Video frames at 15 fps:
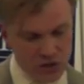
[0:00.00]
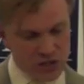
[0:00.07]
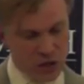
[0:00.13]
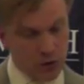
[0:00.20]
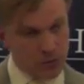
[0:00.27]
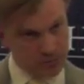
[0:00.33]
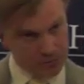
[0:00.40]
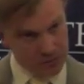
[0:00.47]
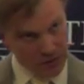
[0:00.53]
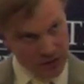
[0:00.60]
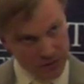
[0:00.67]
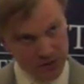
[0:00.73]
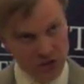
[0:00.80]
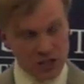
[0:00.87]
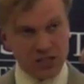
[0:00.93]
So
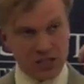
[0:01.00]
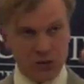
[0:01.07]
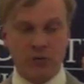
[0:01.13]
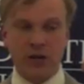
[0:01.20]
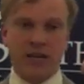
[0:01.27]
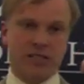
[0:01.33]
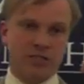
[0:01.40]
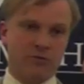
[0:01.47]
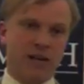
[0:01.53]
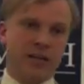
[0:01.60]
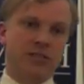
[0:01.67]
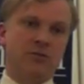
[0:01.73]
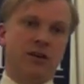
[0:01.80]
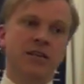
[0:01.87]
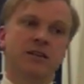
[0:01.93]
just to
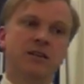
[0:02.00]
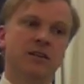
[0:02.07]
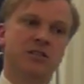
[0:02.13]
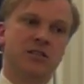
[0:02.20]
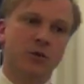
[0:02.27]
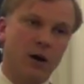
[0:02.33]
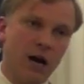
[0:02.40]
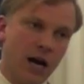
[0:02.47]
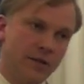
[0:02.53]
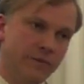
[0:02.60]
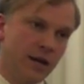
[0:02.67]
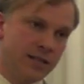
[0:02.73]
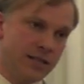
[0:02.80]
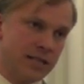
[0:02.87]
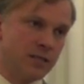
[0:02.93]
reiterate, right? So
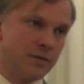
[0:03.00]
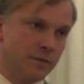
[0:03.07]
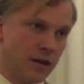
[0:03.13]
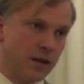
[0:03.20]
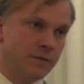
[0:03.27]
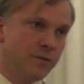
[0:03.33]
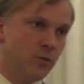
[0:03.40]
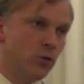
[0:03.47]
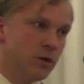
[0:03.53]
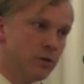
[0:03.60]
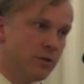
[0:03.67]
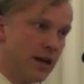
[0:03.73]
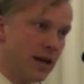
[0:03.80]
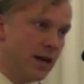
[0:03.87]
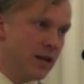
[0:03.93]
I've identified for you
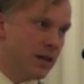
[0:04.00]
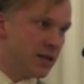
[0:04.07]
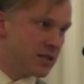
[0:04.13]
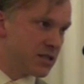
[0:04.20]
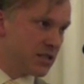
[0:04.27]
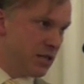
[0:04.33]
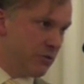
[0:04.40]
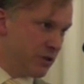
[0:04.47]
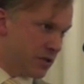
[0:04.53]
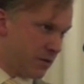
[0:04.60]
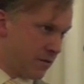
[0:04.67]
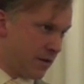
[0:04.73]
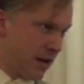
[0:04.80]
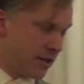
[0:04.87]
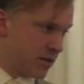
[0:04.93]
there a series
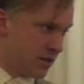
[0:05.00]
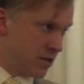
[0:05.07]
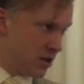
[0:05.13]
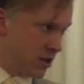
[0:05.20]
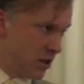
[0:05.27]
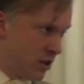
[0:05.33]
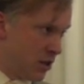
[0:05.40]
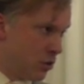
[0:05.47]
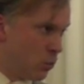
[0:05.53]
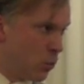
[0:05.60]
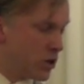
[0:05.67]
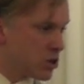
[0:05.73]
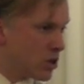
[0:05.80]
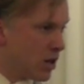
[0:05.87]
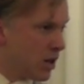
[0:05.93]
of factors
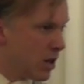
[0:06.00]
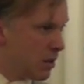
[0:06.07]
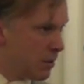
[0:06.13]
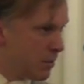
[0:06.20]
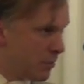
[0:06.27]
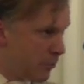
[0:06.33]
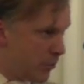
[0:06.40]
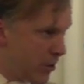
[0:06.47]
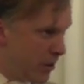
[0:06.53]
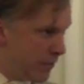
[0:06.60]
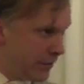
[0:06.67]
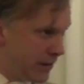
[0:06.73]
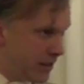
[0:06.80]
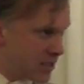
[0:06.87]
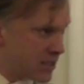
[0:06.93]
which are
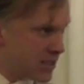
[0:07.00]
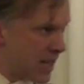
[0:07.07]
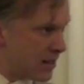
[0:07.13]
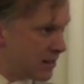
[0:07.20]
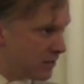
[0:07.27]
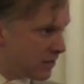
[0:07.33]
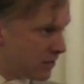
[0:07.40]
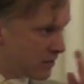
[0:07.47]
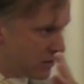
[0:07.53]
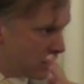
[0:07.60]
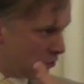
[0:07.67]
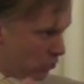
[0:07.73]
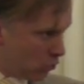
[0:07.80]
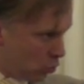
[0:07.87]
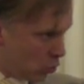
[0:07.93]
perfectly standard,
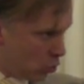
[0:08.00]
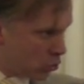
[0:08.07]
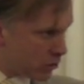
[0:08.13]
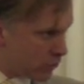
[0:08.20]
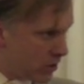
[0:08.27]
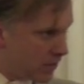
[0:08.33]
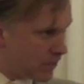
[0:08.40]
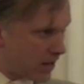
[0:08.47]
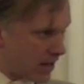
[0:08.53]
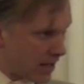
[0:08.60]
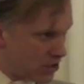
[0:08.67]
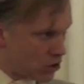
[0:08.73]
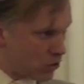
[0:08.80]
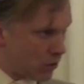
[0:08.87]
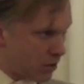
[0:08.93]
ordinary
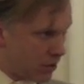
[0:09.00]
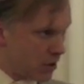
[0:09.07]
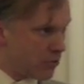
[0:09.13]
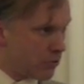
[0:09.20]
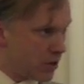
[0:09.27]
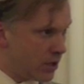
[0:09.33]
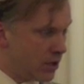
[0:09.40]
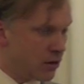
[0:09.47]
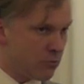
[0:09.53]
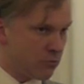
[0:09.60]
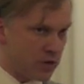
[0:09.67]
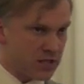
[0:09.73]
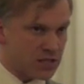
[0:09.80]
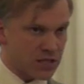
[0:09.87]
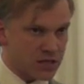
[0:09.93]
financial theory
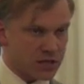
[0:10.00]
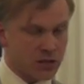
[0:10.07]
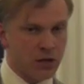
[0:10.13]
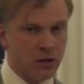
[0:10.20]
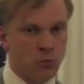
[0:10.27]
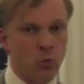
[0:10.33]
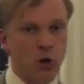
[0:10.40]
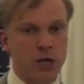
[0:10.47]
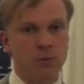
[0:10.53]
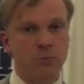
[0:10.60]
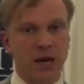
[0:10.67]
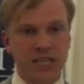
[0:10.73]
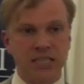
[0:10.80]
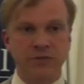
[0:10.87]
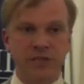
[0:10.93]
reasons why you
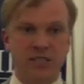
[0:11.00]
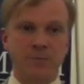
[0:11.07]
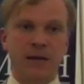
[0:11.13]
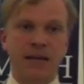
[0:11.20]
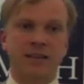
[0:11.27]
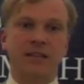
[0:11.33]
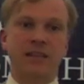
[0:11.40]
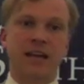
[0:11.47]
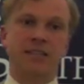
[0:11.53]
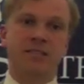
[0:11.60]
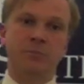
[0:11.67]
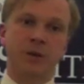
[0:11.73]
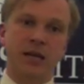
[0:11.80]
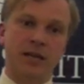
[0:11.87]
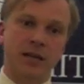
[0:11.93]
might have expected there to
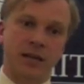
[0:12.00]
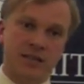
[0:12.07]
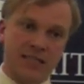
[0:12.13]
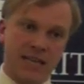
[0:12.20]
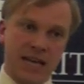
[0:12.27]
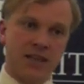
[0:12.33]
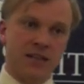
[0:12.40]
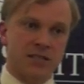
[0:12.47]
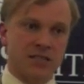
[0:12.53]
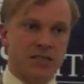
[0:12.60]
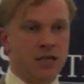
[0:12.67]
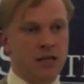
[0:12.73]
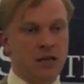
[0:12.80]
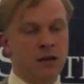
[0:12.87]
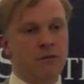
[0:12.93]
be a
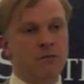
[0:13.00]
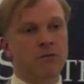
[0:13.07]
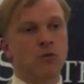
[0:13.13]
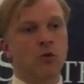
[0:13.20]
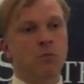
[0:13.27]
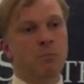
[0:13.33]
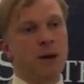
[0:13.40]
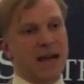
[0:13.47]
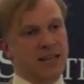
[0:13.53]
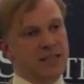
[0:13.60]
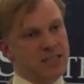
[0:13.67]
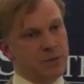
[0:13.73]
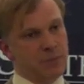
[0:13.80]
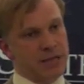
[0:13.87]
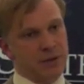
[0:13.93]
tendency for
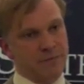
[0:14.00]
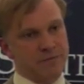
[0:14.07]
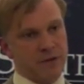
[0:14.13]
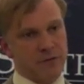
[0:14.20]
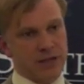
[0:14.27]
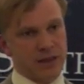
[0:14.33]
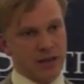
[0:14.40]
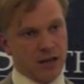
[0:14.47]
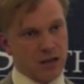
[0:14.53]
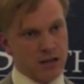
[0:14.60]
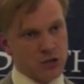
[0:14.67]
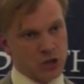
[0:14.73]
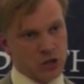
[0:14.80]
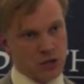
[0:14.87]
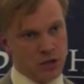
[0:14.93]
banks to become very large,